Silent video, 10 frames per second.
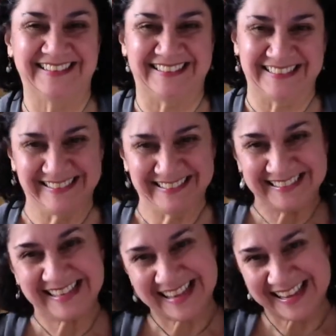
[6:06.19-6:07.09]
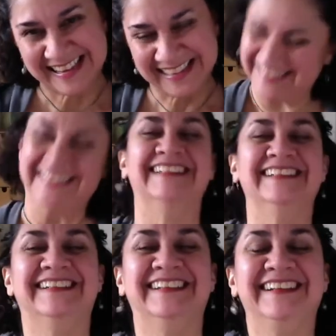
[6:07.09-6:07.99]
So, yay!
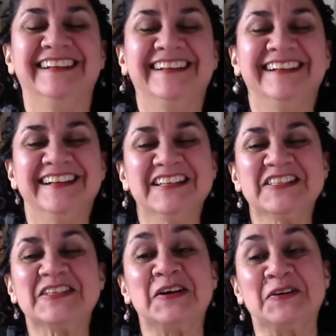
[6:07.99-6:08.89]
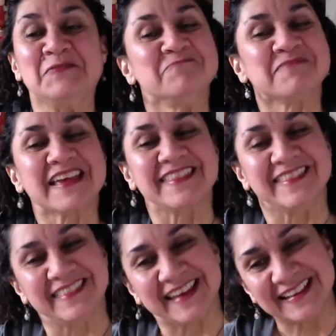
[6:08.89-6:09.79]
So
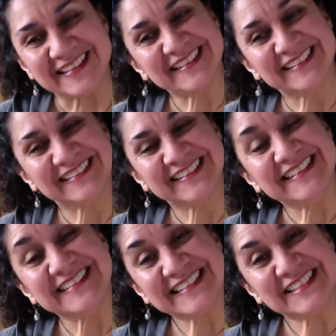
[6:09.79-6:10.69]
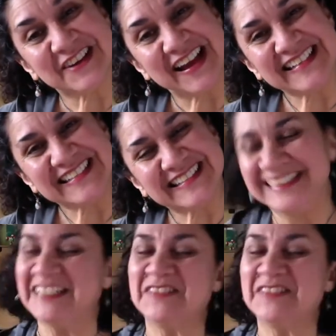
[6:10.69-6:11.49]
that is the dress.